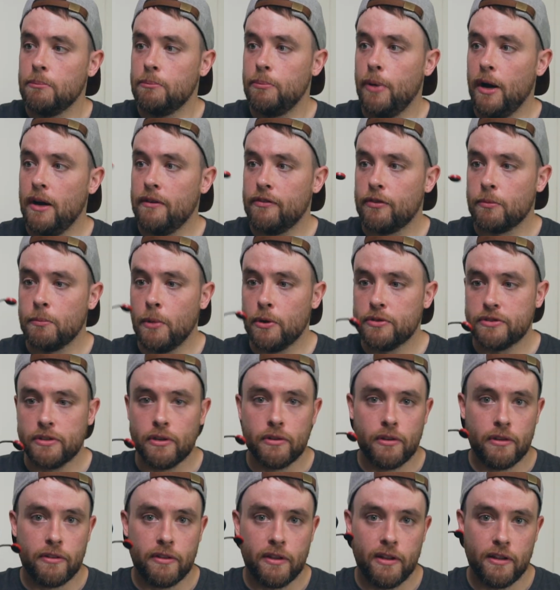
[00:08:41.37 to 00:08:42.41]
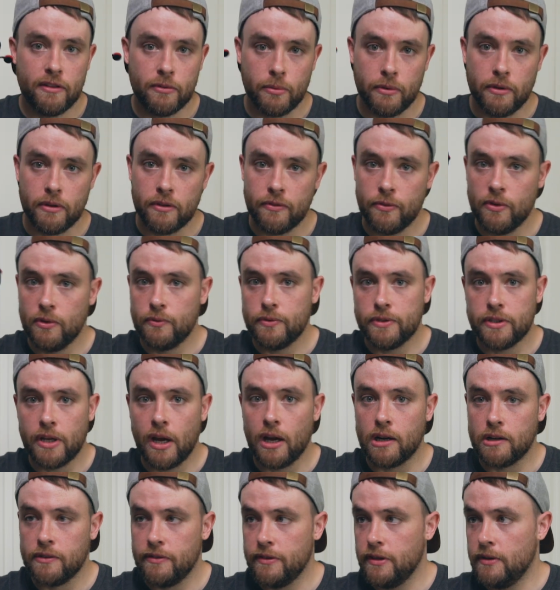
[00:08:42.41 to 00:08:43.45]
But for most other things, whether it's food
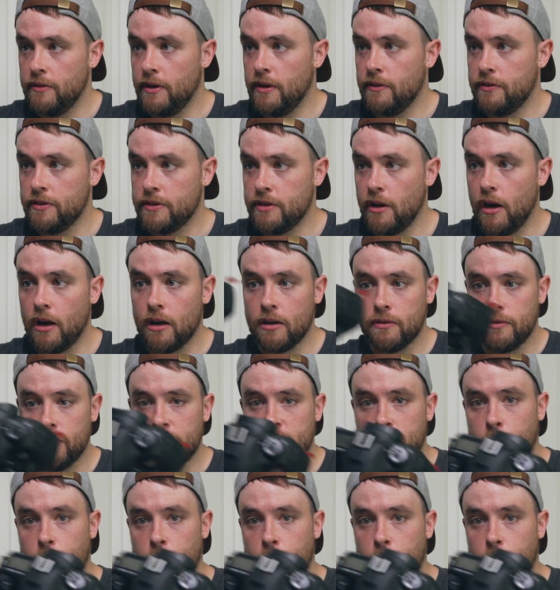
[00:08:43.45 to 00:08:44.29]
photography, event photography,